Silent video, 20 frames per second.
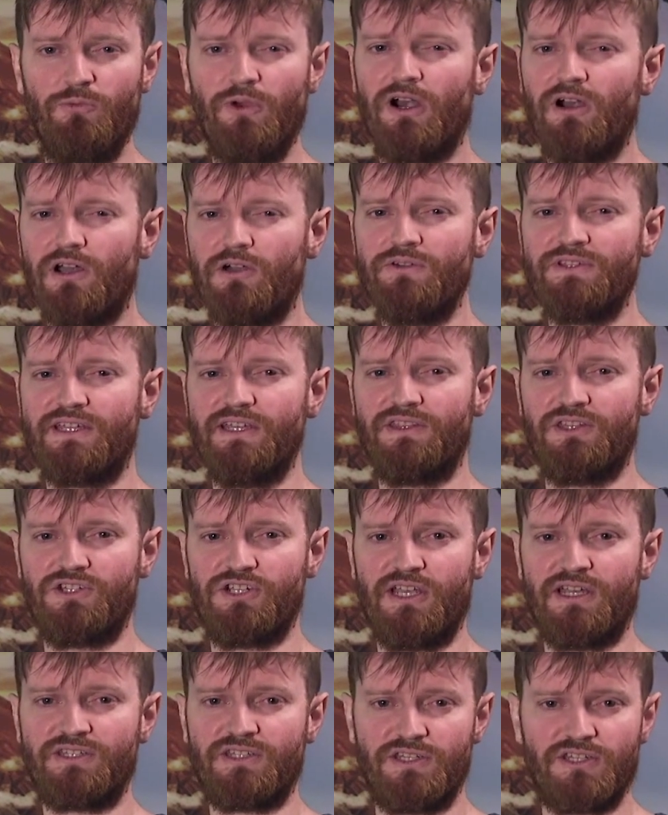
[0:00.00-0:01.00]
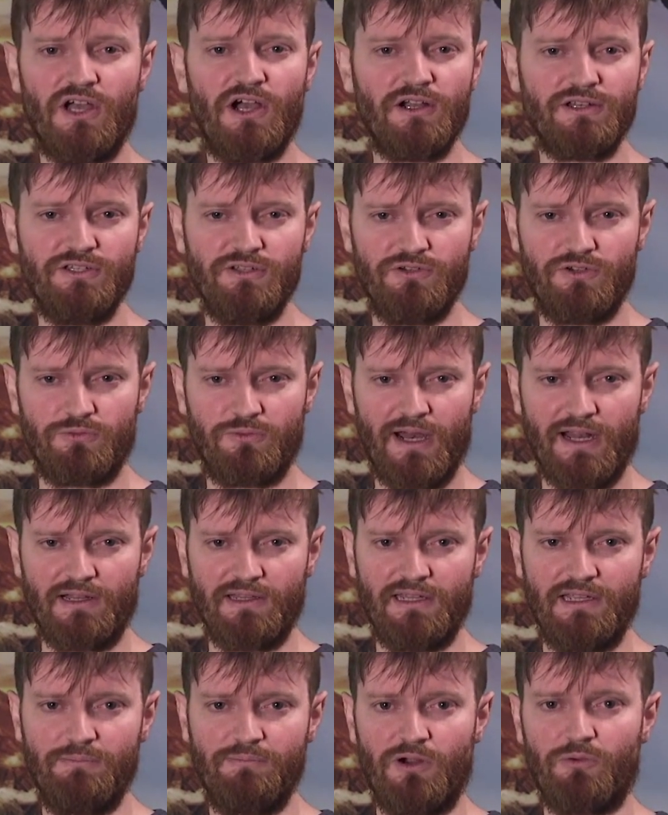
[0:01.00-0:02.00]
We don't always get the chance to talk to you
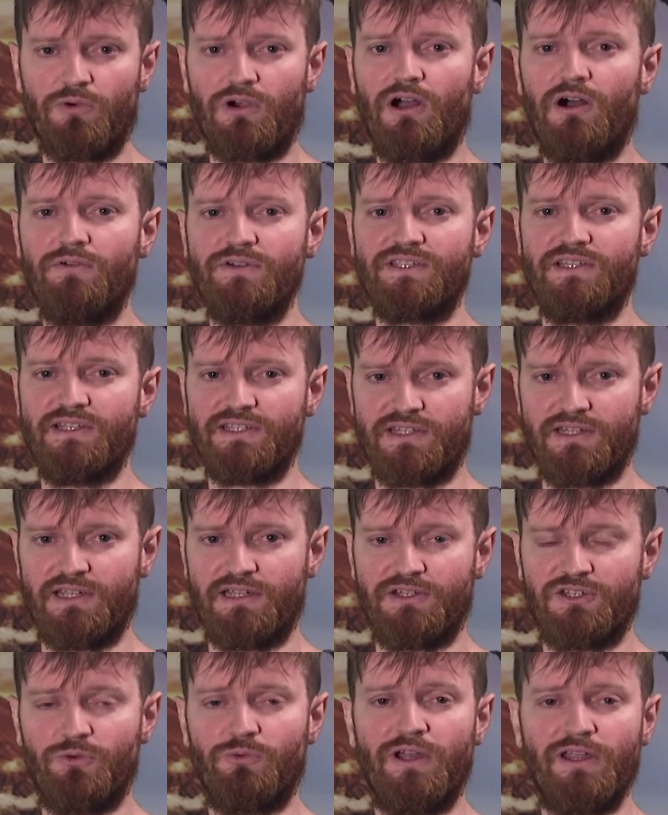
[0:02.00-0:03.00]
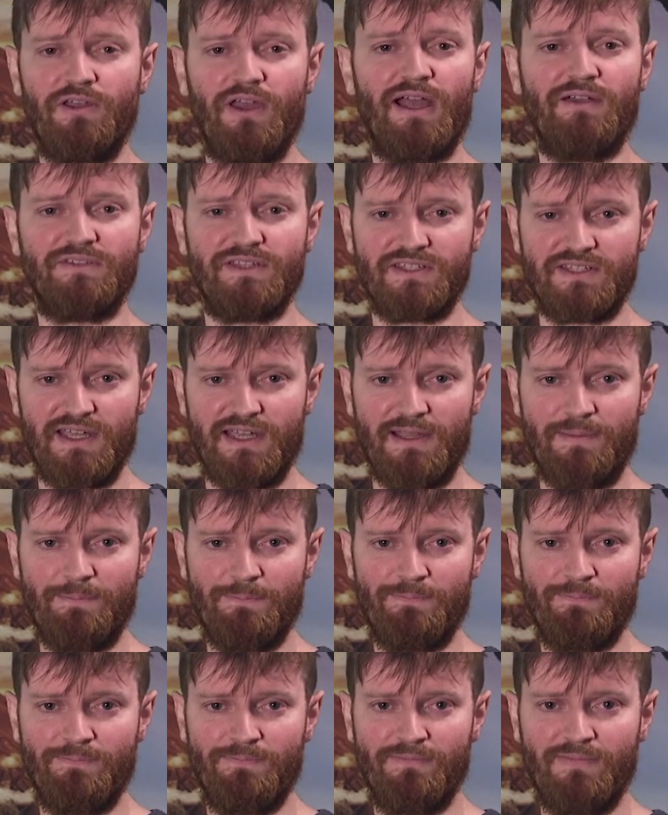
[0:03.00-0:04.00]
directly, but we're always listening to what you have to say.
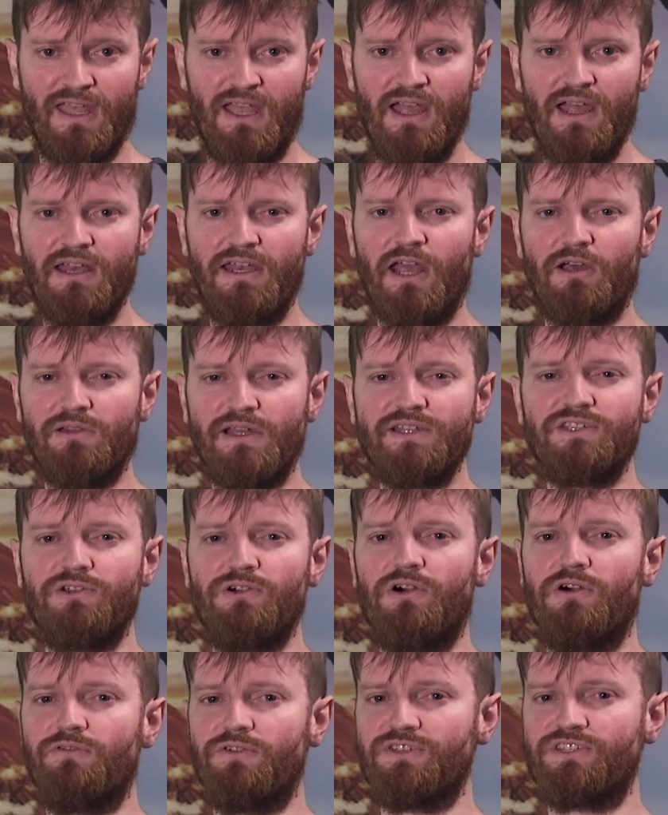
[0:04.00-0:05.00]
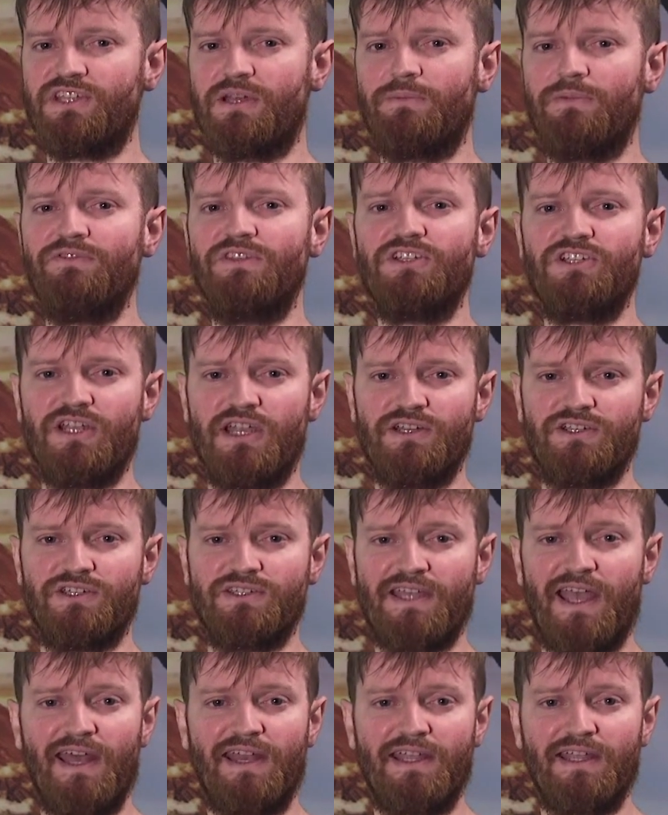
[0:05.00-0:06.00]
Now let's go over some of the
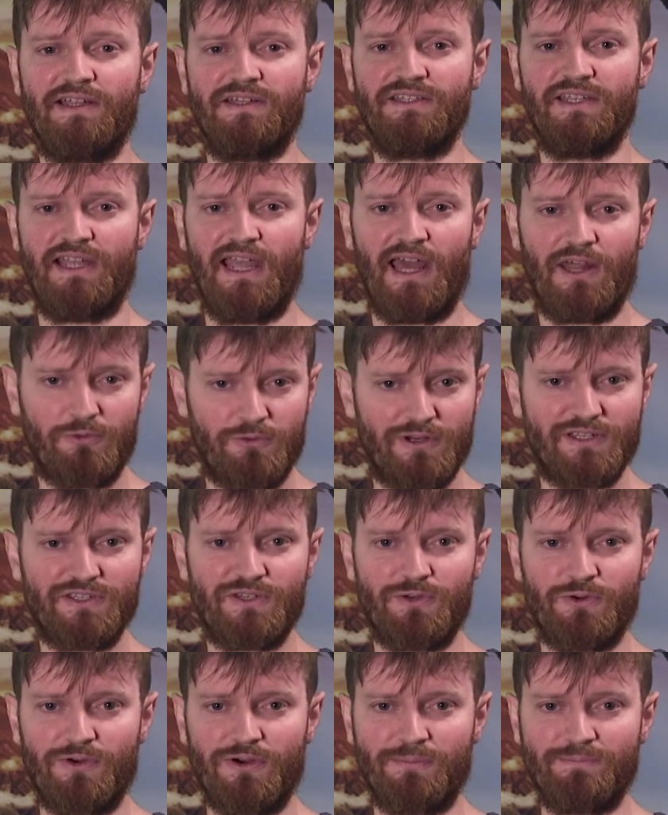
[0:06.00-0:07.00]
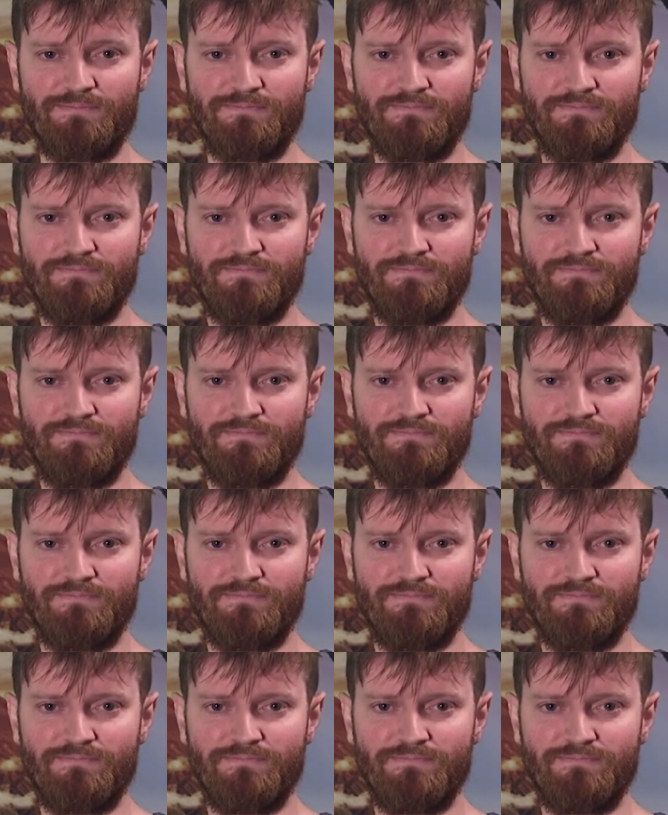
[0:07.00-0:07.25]
changes heading to Gathering Storm.